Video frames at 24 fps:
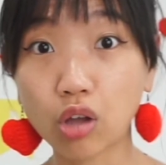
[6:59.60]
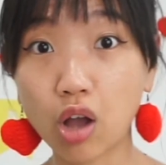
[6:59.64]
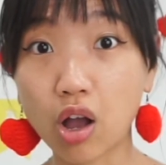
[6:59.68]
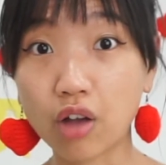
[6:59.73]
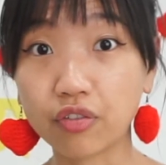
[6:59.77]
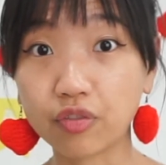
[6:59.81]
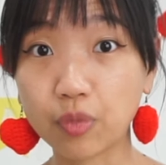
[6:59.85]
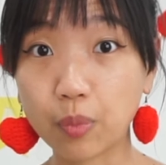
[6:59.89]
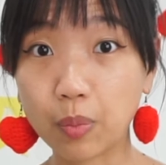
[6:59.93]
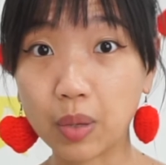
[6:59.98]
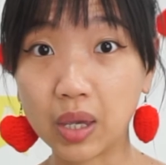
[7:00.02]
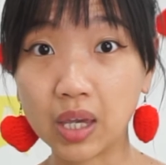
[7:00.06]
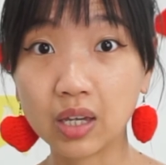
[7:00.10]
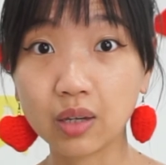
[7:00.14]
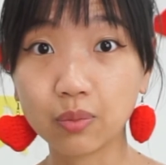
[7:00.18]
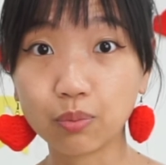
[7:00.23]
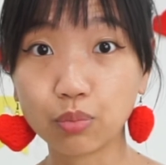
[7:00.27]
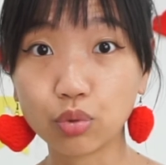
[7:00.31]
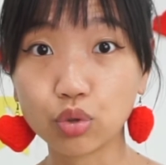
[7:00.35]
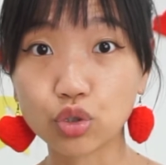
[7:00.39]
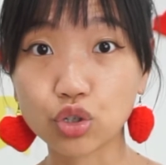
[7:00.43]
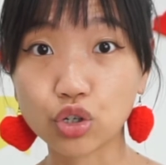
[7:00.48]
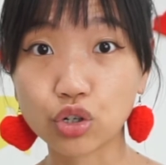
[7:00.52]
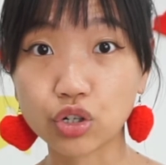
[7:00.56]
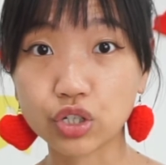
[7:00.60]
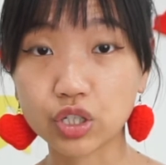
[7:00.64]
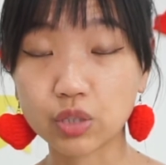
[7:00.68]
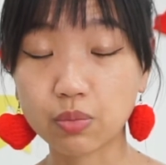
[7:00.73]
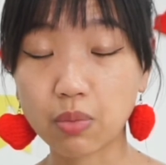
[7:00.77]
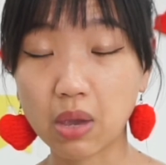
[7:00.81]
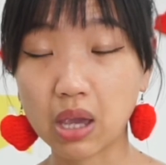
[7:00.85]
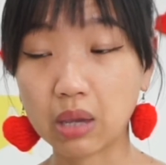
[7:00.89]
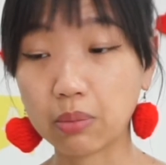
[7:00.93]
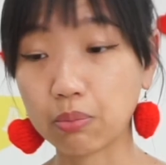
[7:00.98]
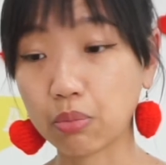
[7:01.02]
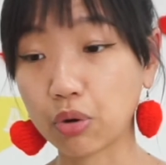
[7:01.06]
of pink butcher's
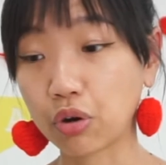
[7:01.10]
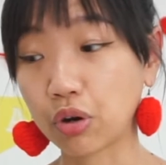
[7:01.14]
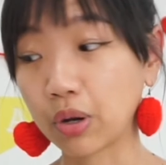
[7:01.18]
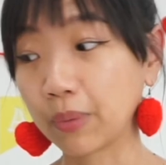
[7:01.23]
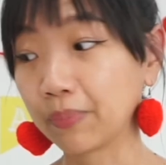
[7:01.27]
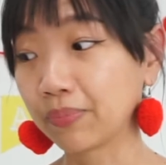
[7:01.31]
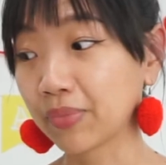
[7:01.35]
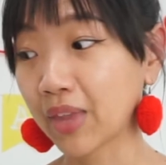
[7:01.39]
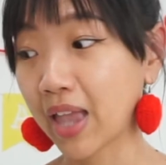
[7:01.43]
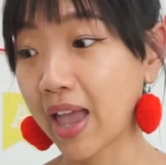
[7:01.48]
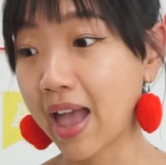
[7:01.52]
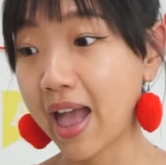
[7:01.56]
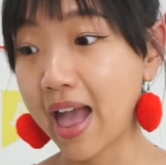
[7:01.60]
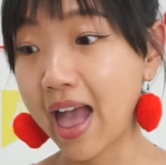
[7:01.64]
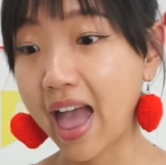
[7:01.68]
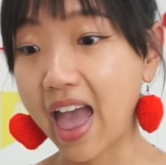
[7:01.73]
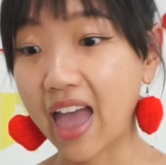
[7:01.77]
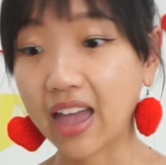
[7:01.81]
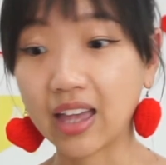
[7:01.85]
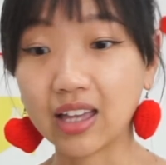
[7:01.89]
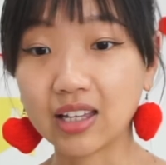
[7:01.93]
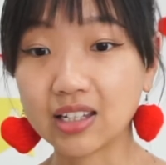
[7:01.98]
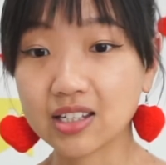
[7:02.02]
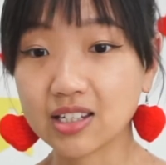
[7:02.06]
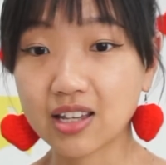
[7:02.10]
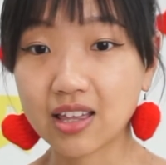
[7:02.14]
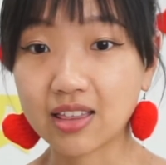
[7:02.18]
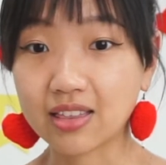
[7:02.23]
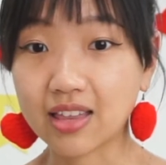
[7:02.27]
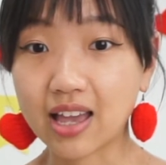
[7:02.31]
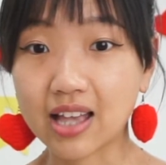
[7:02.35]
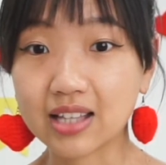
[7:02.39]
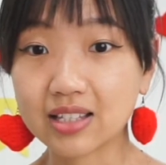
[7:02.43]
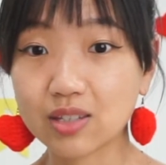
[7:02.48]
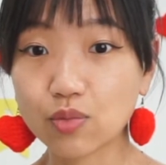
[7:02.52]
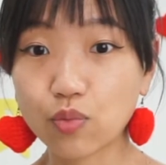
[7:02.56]
paper, and
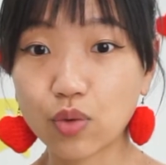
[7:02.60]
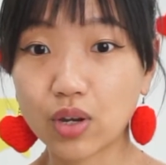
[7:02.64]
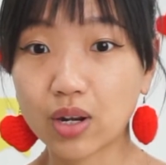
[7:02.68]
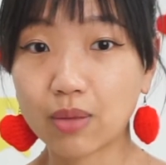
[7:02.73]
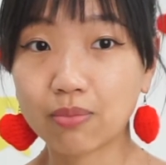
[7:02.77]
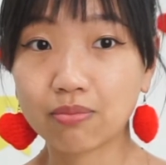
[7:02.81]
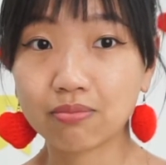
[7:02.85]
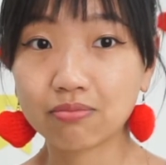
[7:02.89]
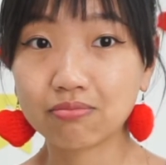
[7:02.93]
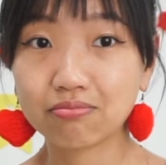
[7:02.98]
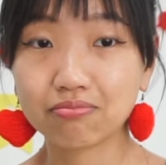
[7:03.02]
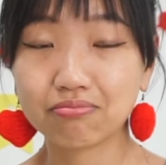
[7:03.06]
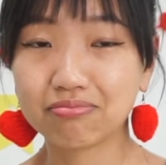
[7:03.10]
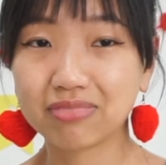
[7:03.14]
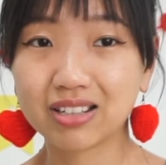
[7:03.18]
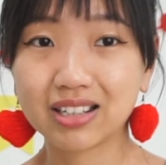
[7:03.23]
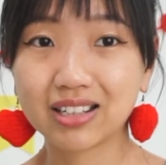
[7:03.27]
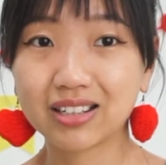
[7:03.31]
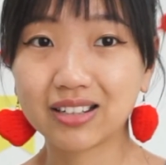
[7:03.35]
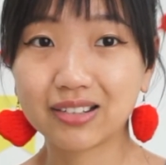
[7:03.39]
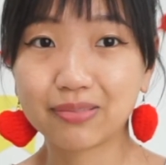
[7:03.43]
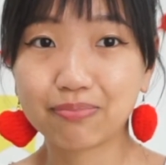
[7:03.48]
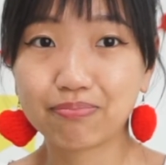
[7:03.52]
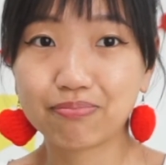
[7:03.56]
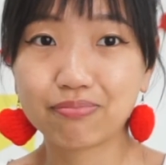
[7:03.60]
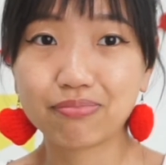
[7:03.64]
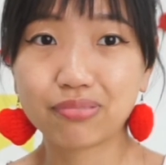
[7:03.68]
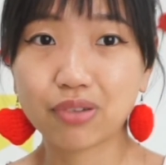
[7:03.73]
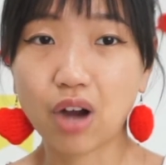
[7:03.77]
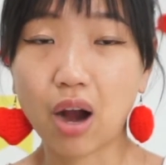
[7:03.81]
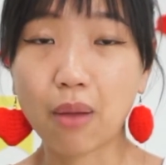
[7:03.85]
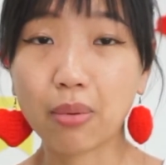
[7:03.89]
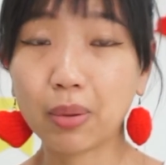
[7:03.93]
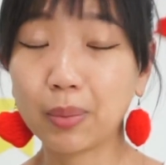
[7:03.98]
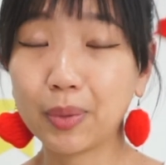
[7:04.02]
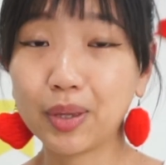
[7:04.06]
that's what I'm
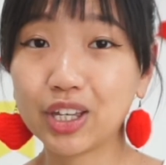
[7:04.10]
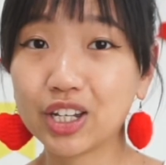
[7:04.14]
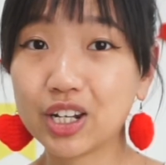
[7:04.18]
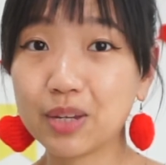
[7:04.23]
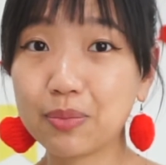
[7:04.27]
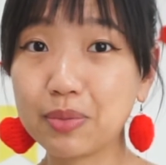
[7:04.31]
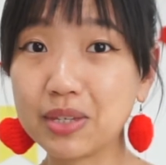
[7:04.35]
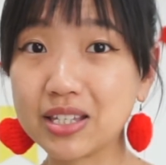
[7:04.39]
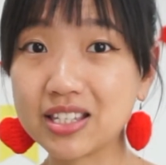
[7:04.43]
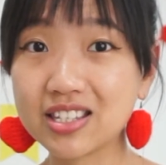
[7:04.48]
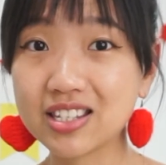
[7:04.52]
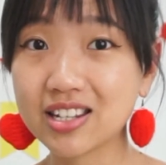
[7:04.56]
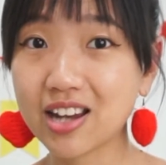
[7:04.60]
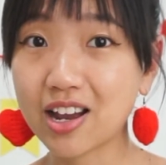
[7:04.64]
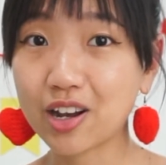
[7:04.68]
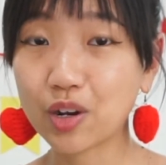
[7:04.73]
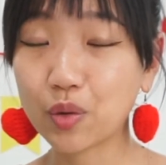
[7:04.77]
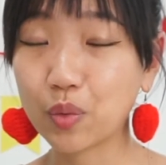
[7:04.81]
probably gonna be stuck